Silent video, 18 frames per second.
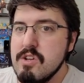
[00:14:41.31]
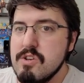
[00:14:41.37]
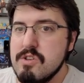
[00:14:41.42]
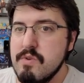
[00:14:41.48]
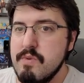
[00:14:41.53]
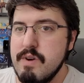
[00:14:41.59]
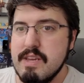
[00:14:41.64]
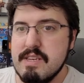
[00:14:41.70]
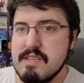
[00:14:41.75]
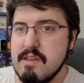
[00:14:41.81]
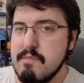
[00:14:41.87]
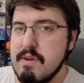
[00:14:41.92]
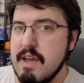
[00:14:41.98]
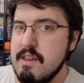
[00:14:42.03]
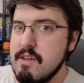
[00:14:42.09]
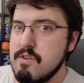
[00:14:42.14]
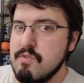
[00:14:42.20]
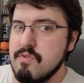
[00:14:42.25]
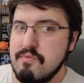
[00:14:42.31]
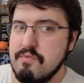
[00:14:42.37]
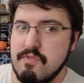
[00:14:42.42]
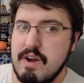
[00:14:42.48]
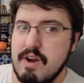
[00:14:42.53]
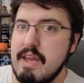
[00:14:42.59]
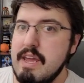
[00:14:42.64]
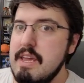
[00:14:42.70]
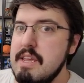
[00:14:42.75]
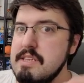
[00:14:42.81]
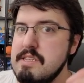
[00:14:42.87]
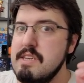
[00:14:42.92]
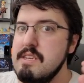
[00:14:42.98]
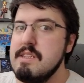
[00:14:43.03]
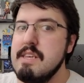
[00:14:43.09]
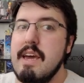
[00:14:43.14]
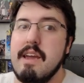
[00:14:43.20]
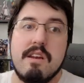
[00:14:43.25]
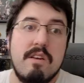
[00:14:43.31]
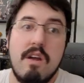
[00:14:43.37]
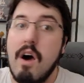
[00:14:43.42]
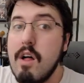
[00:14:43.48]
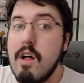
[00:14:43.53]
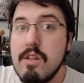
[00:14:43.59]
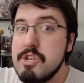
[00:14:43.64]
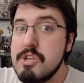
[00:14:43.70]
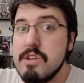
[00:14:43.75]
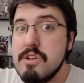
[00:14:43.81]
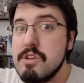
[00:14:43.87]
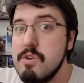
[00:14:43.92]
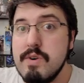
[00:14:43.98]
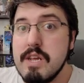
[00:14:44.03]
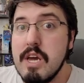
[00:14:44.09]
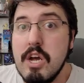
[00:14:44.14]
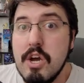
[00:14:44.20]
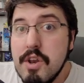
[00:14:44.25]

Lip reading: doing some kind of crazy technology to do it.